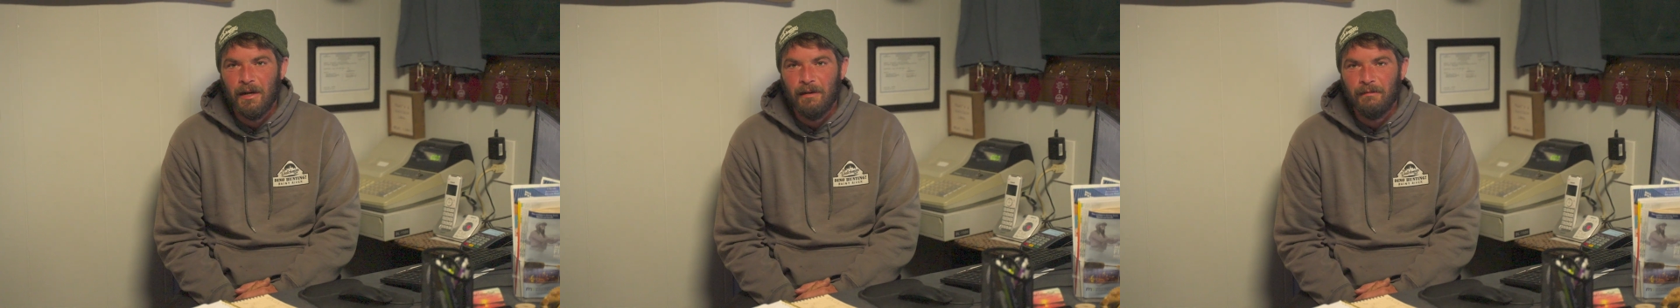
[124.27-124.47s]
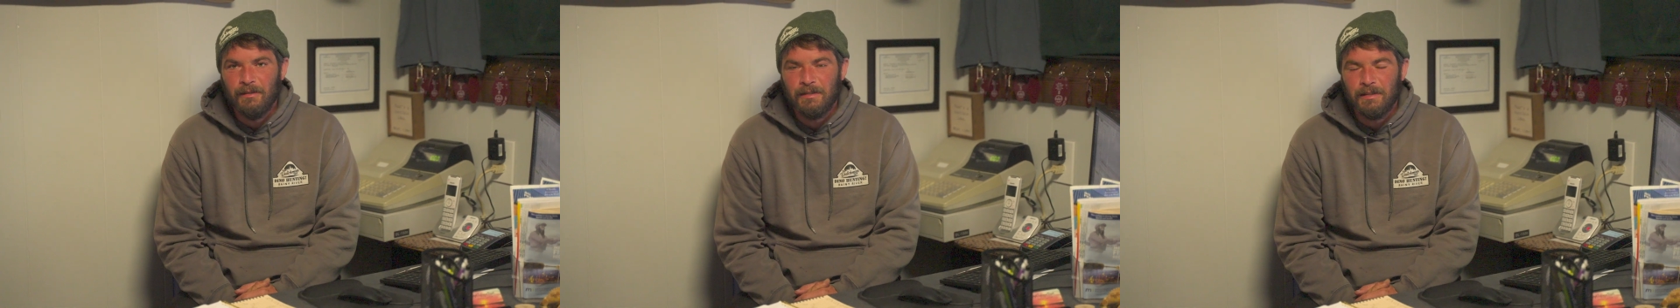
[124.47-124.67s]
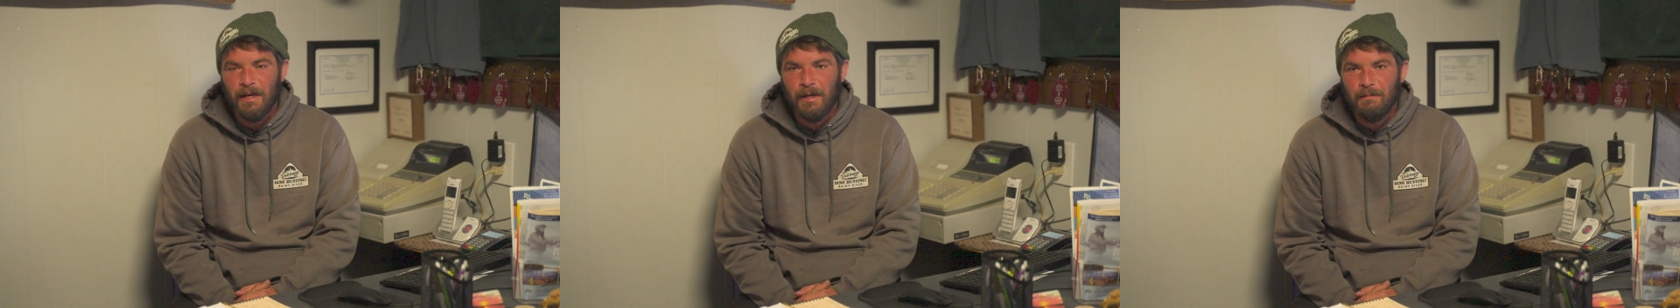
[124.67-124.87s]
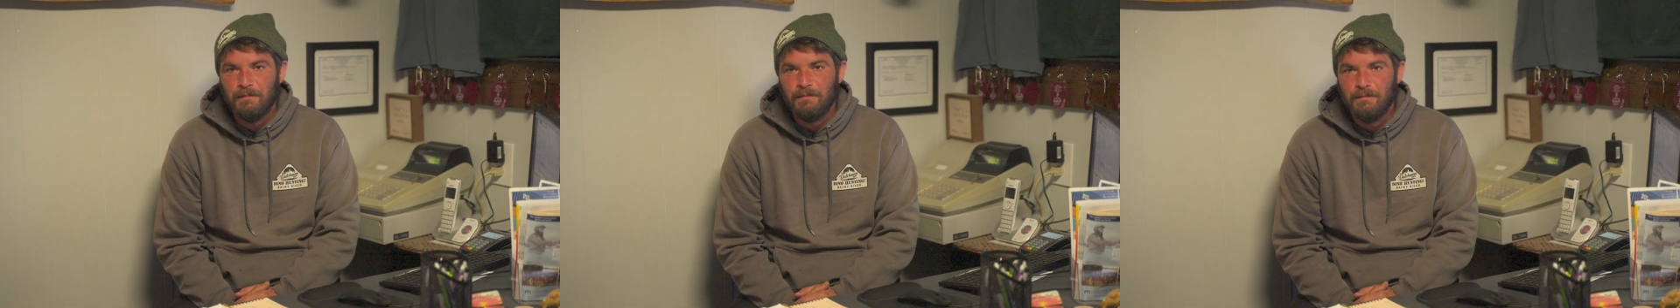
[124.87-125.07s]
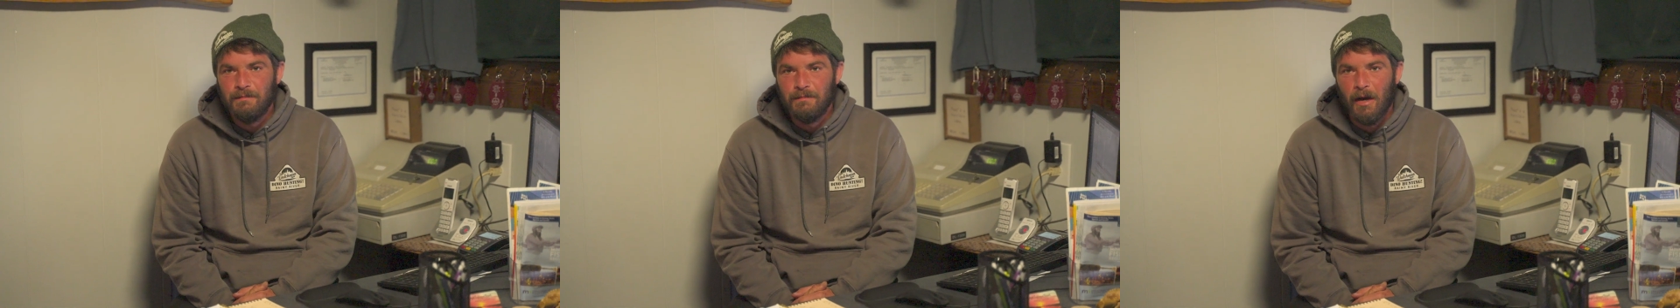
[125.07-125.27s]
have the same
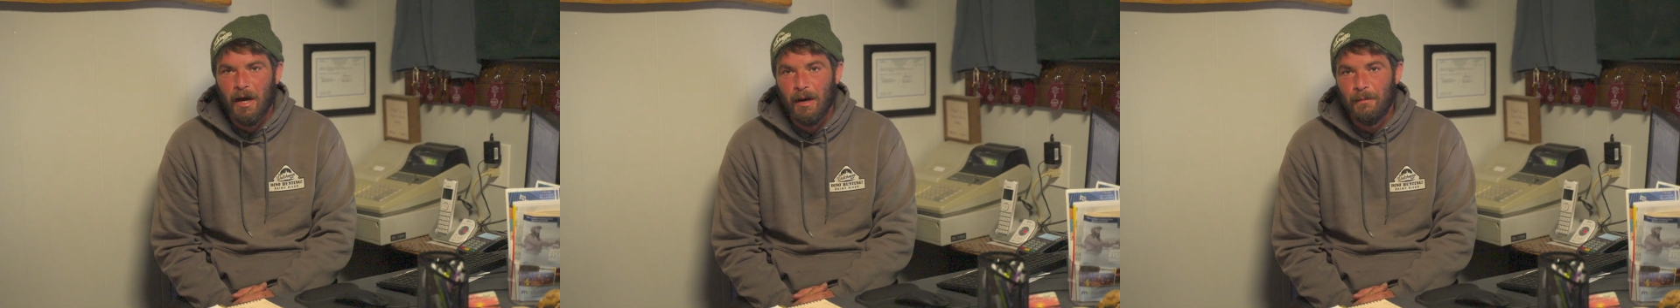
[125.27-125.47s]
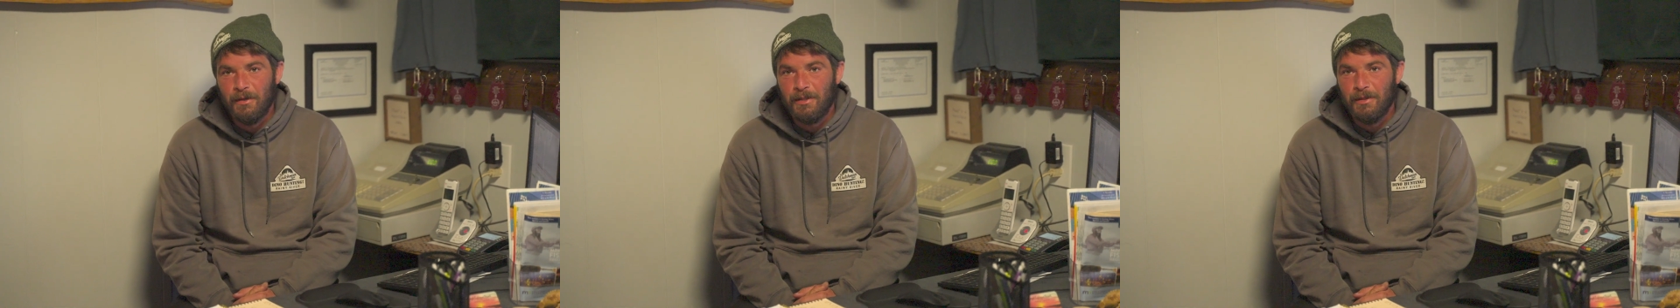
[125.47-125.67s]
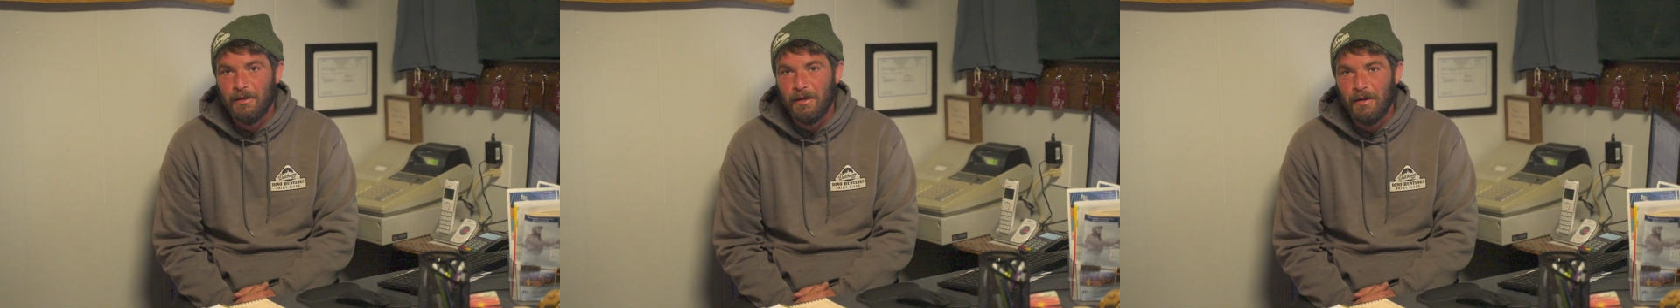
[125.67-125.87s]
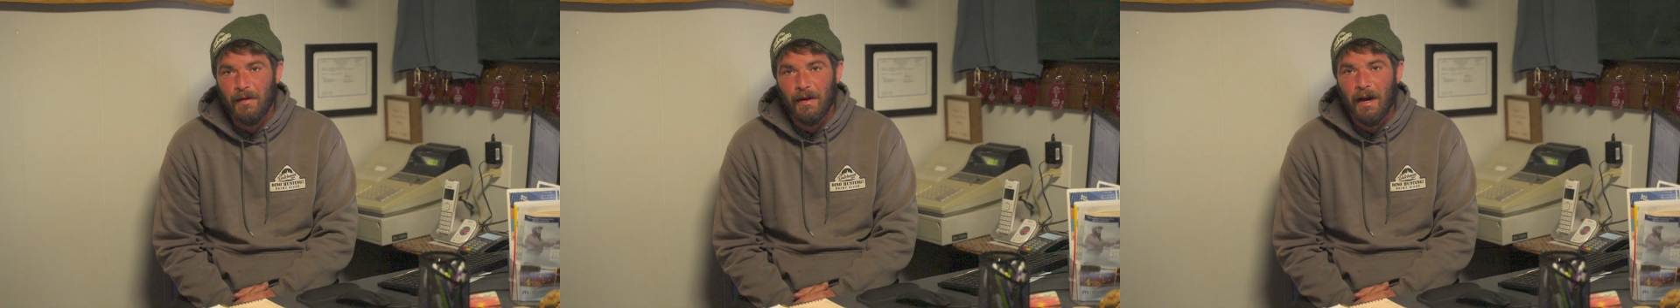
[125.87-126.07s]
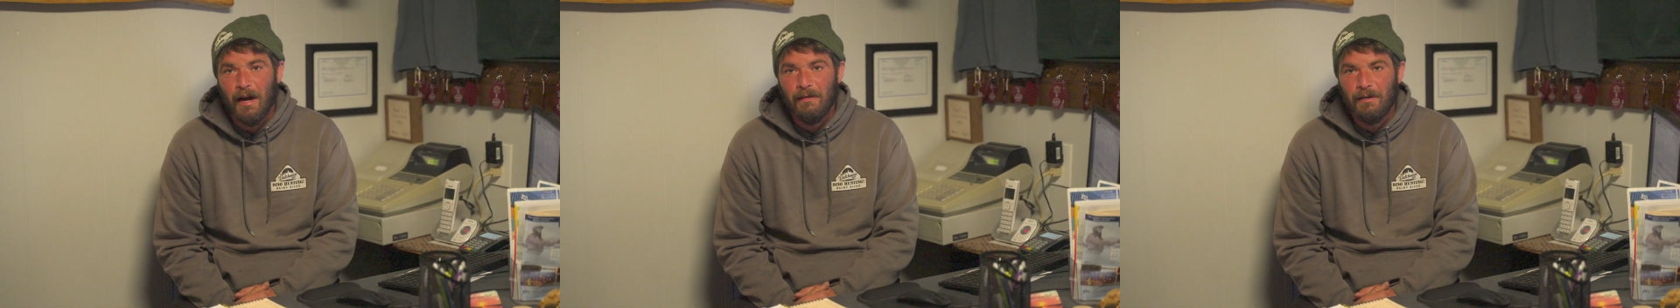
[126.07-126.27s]
opportunity
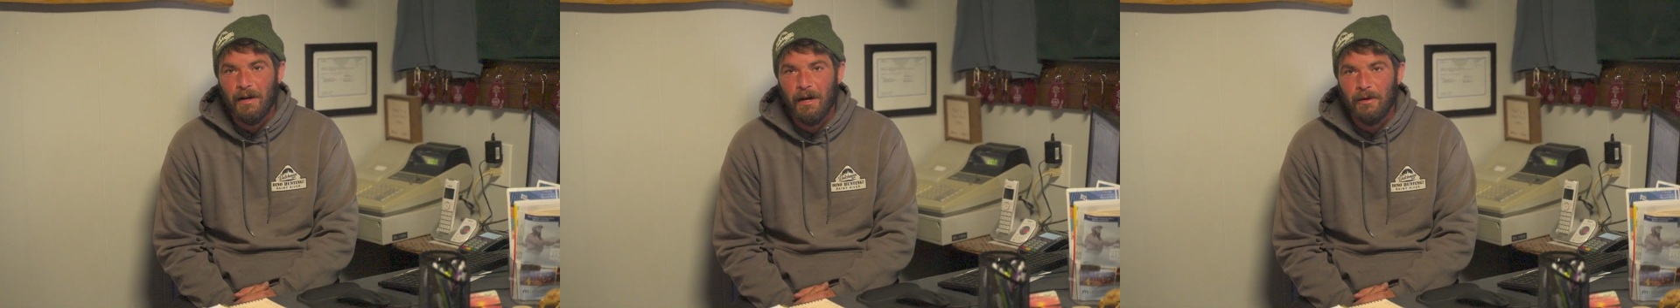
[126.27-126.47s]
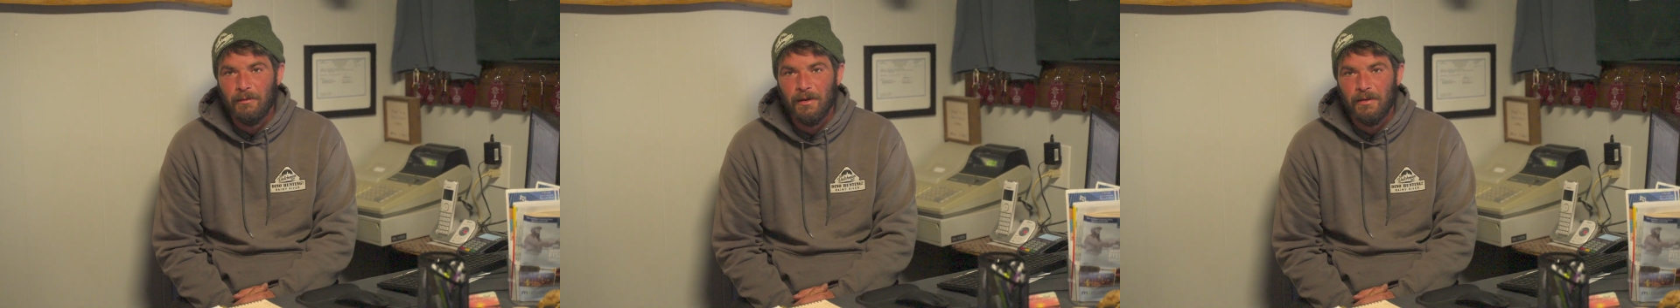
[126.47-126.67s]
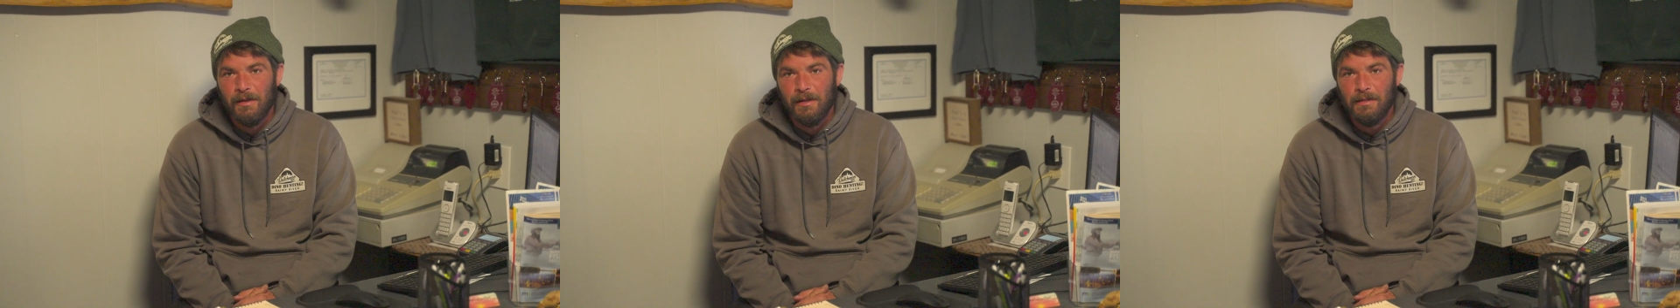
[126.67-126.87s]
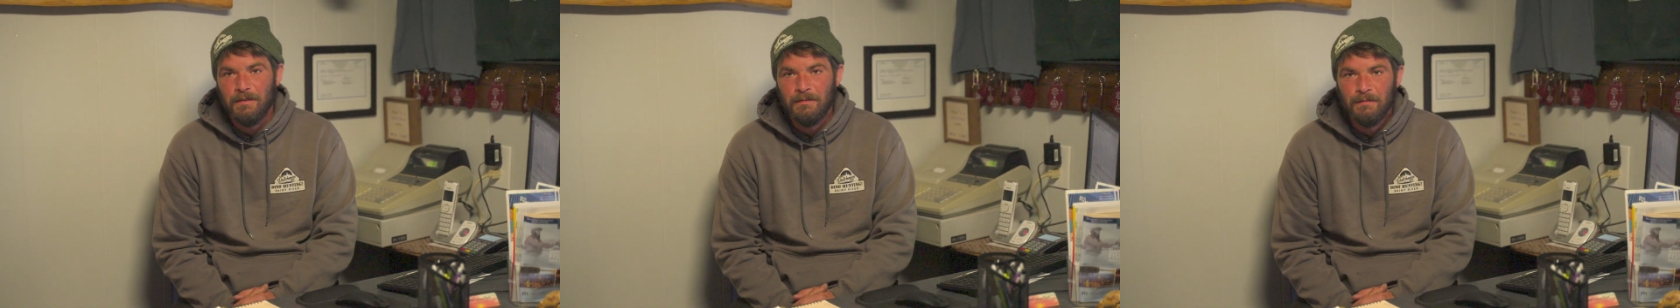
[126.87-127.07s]
that I've had with it.